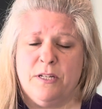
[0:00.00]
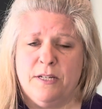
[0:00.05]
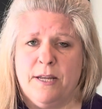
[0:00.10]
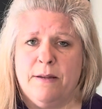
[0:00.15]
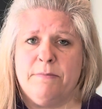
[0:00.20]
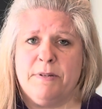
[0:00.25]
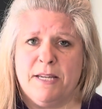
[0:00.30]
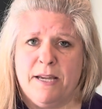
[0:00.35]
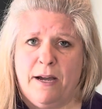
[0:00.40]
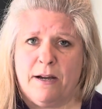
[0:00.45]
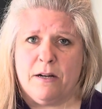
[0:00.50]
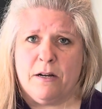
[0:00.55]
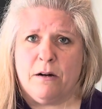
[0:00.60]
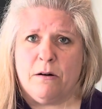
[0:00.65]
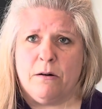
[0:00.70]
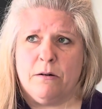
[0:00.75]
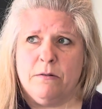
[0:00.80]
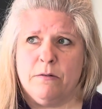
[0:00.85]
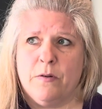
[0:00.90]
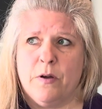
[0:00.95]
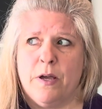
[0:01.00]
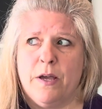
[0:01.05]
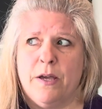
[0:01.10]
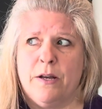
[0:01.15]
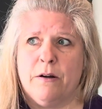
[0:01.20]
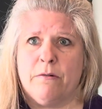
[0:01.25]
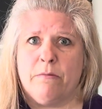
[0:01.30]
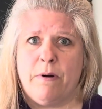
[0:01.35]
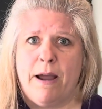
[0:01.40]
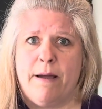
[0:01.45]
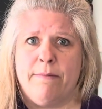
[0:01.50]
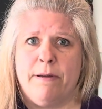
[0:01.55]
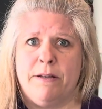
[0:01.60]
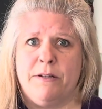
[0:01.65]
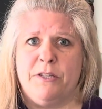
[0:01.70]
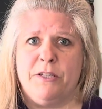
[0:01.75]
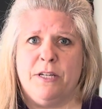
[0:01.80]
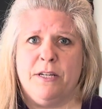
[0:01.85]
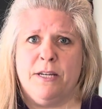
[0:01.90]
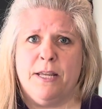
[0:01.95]
named Gecko, and a rabbit
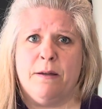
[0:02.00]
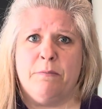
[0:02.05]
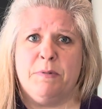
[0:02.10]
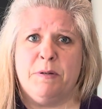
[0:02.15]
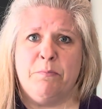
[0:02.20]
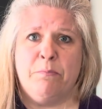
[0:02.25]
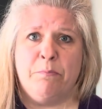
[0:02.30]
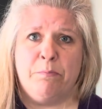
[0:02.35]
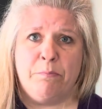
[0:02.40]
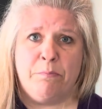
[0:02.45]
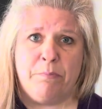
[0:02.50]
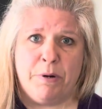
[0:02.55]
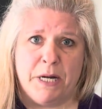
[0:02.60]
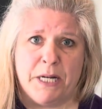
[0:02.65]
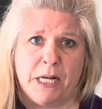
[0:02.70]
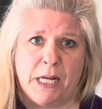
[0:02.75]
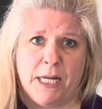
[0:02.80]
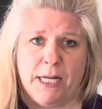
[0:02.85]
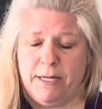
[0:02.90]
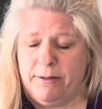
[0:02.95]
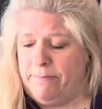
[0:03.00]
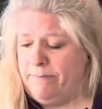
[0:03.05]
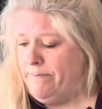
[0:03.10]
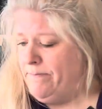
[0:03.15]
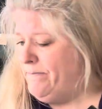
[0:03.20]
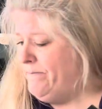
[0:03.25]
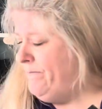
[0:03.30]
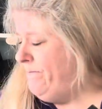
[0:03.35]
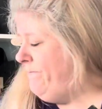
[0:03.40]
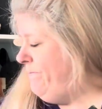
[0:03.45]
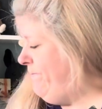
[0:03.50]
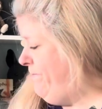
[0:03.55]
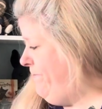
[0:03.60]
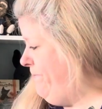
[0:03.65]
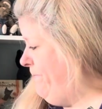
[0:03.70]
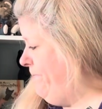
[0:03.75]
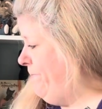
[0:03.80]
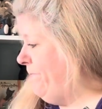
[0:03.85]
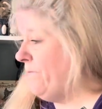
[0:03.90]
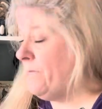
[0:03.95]
she named Bunny.
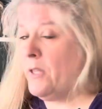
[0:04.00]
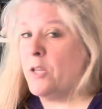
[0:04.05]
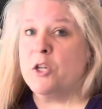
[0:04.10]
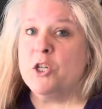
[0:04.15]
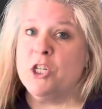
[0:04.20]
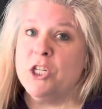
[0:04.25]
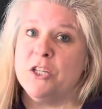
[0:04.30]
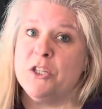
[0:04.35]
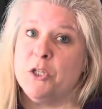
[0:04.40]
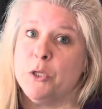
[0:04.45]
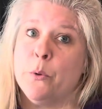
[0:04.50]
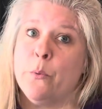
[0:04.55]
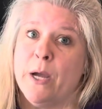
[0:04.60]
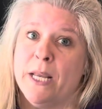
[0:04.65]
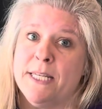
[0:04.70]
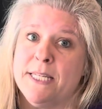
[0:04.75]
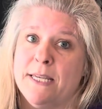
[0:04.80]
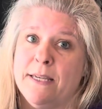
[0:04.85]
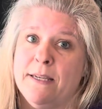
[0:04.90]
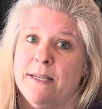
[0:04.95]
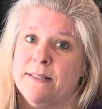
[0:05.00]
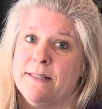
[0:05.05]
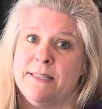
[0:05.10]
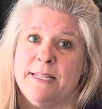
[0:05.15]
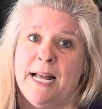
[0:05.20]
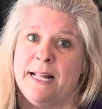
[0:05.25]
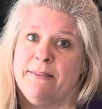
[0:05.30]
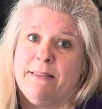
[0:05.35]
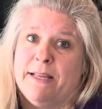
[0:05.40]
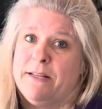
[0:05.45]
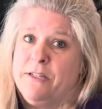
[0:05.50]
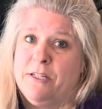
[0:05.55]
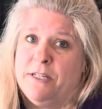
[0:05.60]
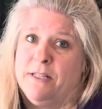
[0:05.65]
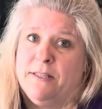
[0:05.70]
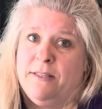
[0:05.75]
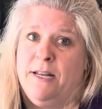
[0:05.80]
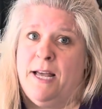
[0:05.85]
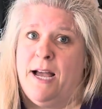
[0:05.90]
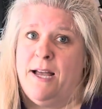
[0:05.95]
She's 20. It's not that
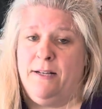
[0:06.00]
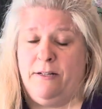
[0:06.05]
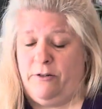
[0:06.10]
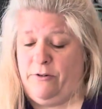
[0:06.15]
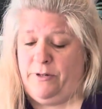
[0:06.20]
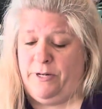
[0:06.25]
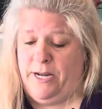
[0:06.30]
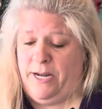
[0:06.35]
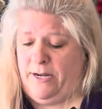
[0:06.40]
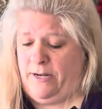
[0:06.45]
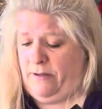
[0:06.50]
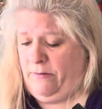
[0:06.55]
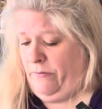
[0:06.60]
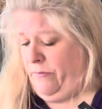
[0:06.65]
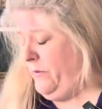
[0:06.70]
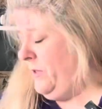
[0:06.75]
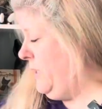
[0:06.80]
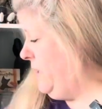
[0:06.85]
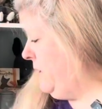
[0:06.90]
she's not creative.